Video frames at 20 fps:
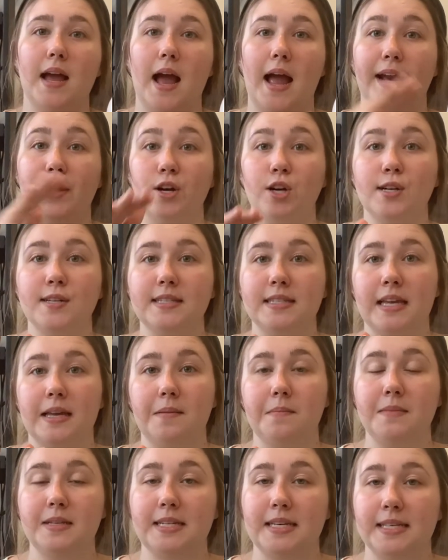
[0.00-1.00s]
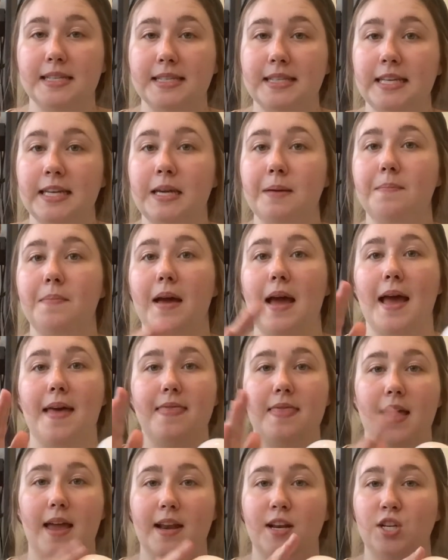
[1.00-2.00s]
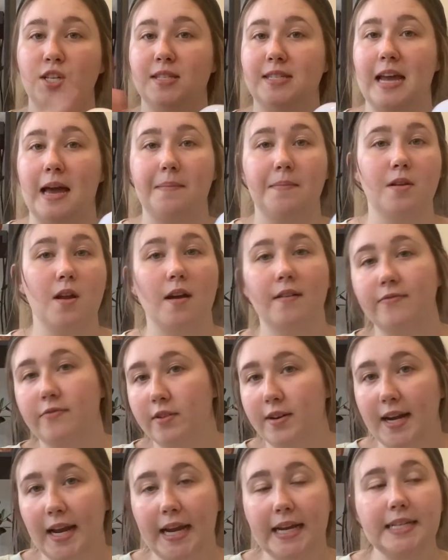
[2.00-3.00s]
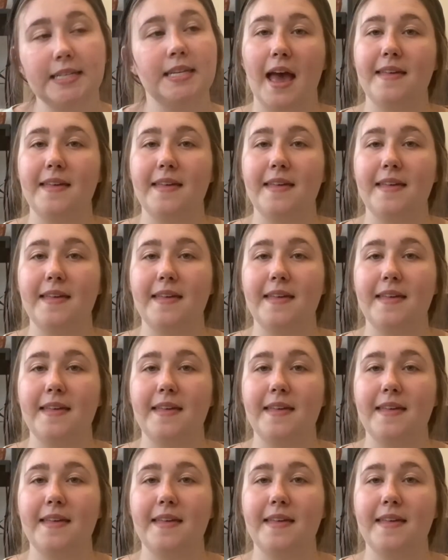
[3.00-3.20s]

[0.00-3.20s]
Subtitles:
I nurse him to sleep, and then just tap it off for night.